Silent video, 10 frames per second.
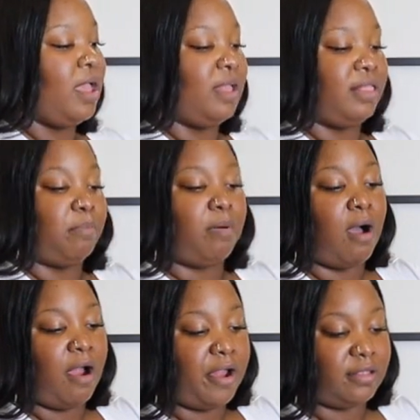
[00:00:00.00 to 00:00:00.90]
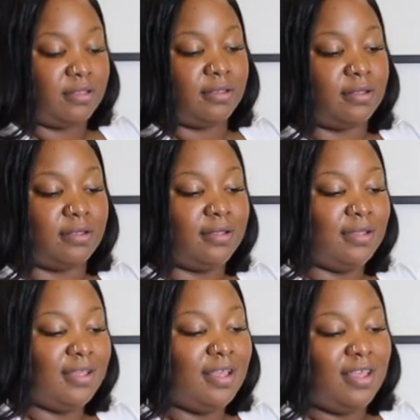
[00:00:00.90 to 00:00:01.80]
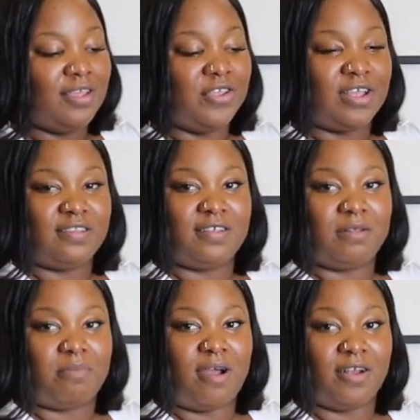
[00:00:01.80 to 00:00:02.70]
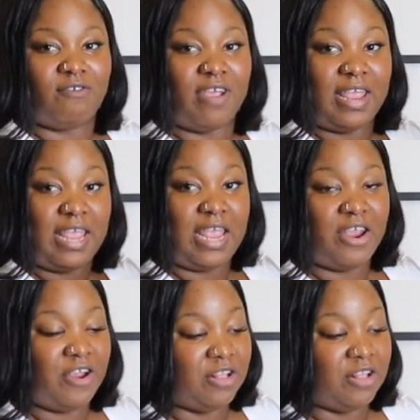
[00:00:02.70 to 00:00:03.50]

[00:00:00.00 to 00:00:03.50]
And the part, you can see the part right here.